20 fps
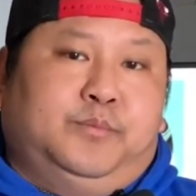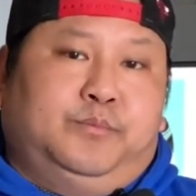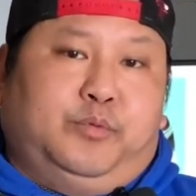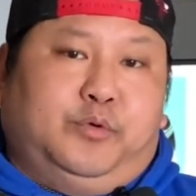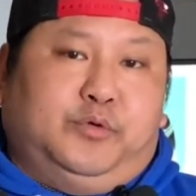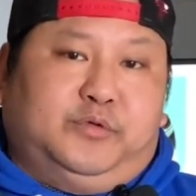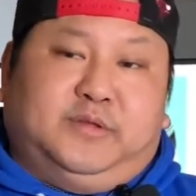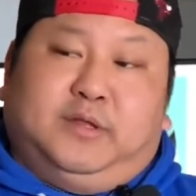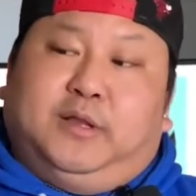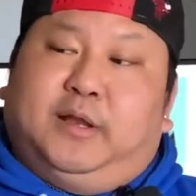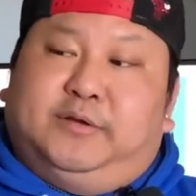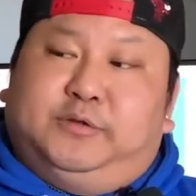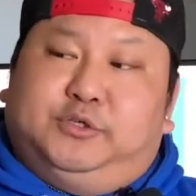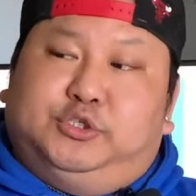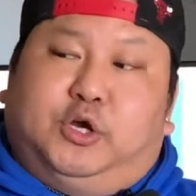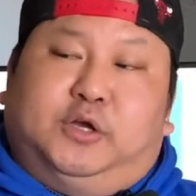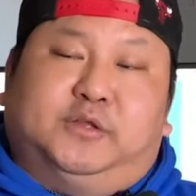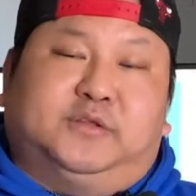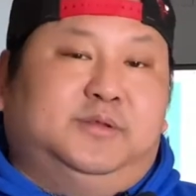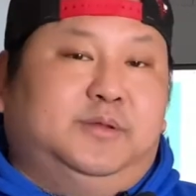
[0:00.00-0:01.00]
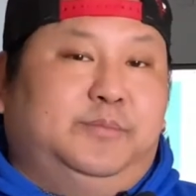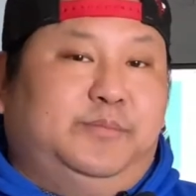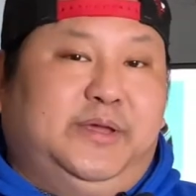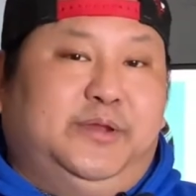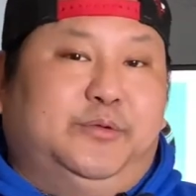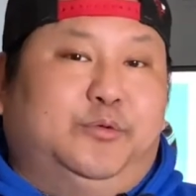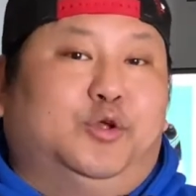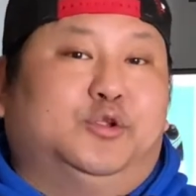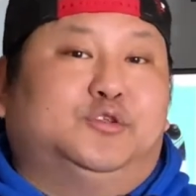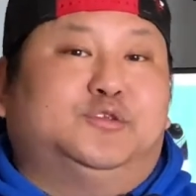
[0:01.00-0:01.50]
post a lot of shots in the
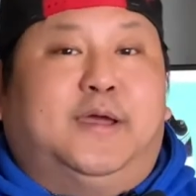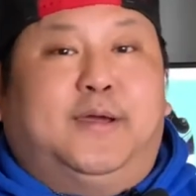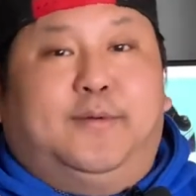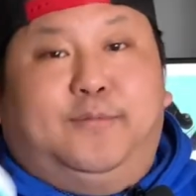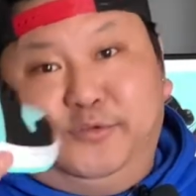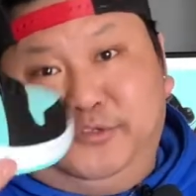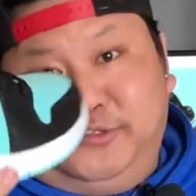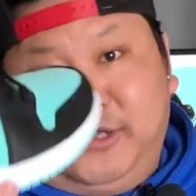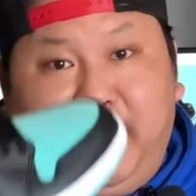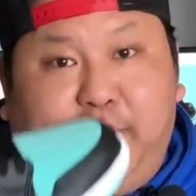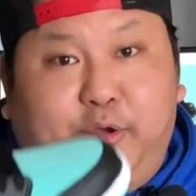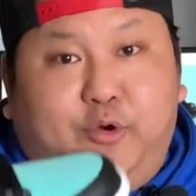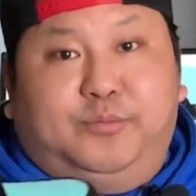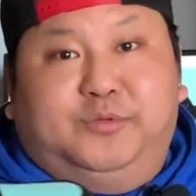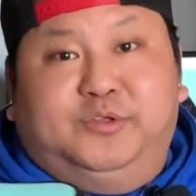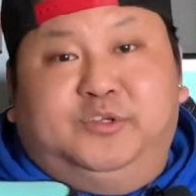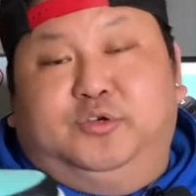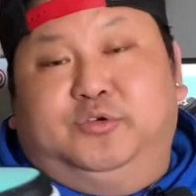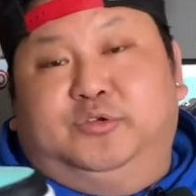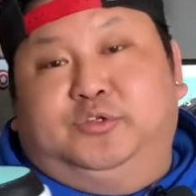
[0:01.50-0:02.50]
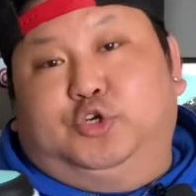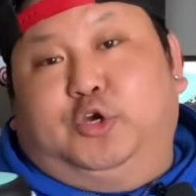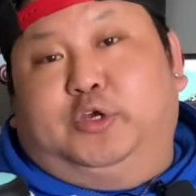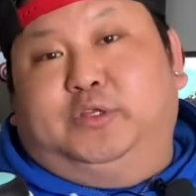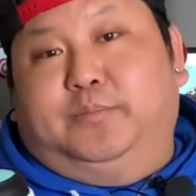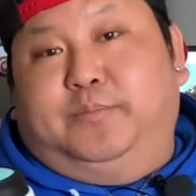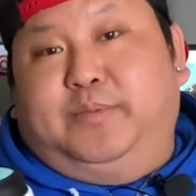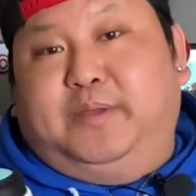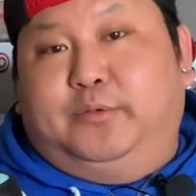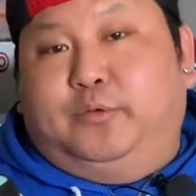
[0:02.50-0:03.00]
b-roll so I, I, hope you enjoyed
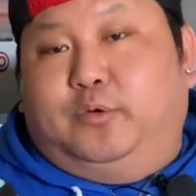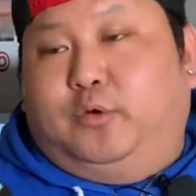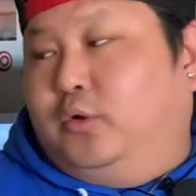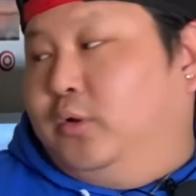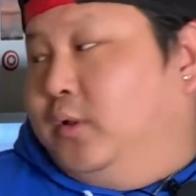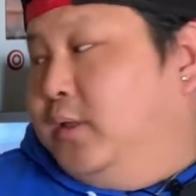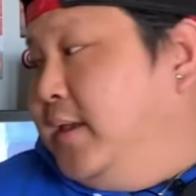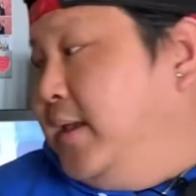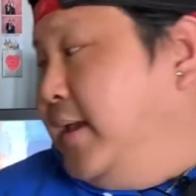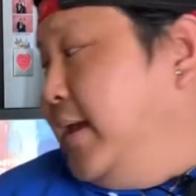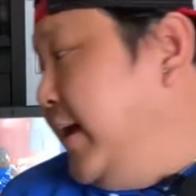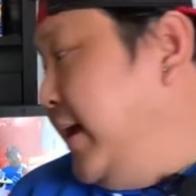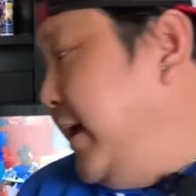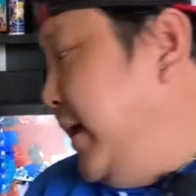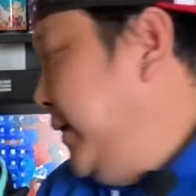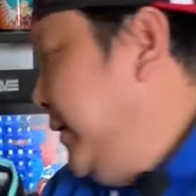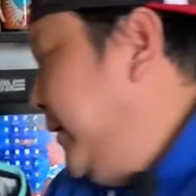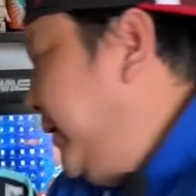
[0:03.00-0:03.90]
the b-roll and